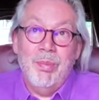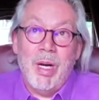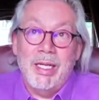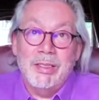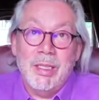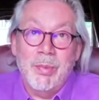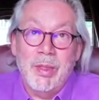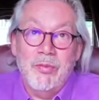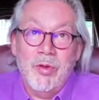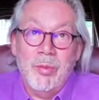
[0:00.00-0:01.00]
buy
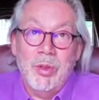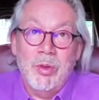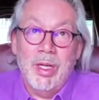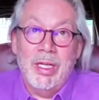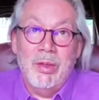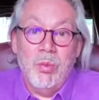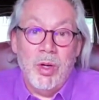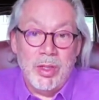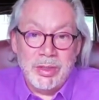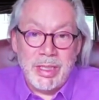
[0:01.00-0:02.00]
something from you and it
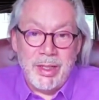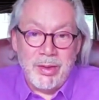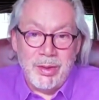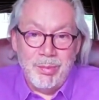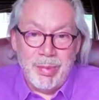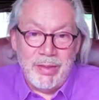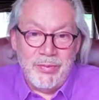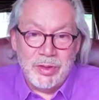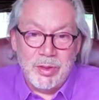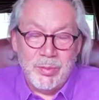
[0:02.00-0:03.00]
works out and
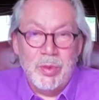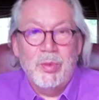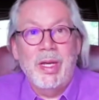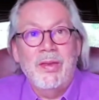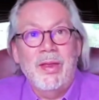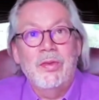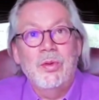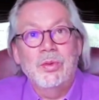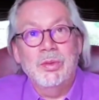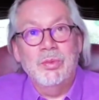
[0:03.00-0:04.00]
benefits them the way they
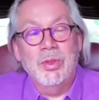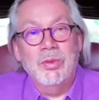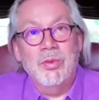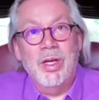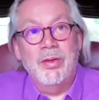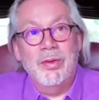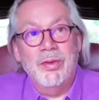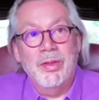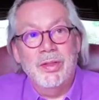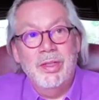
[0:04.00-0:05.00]
thought it would, rather
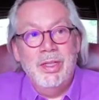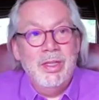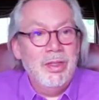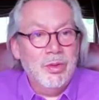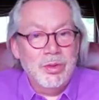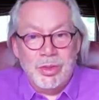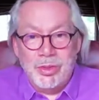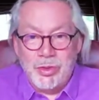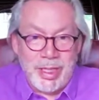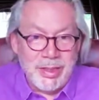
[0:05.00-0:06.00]
than you're
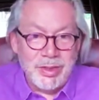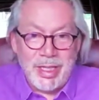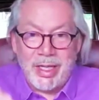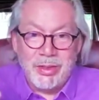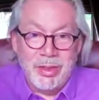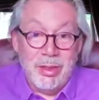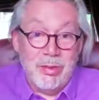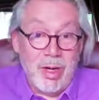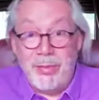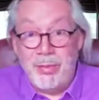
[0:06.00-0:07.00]
just transactional.
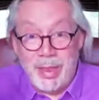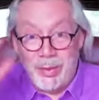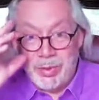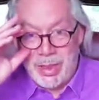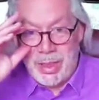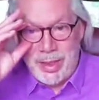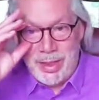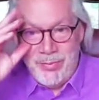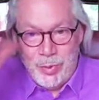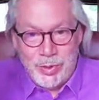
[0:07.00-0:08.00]
Right. Well, that was another
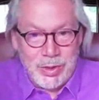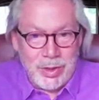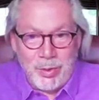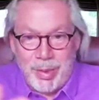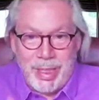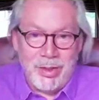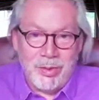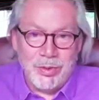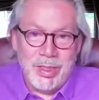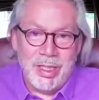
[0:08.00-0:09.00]
invoice that got paid
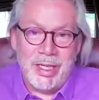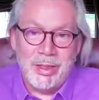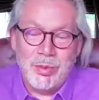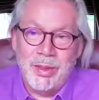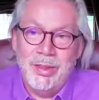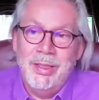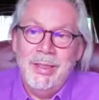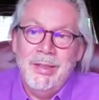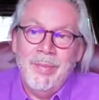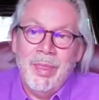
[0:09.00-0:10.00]
on to the next one.
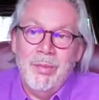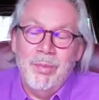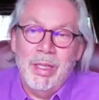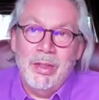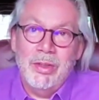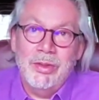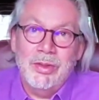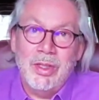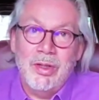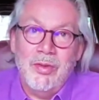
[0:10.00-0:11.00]
Because
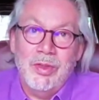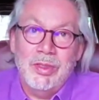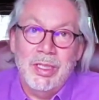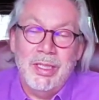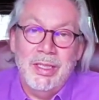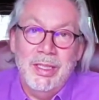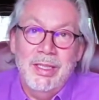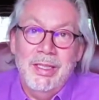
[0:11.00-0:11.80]
obviously,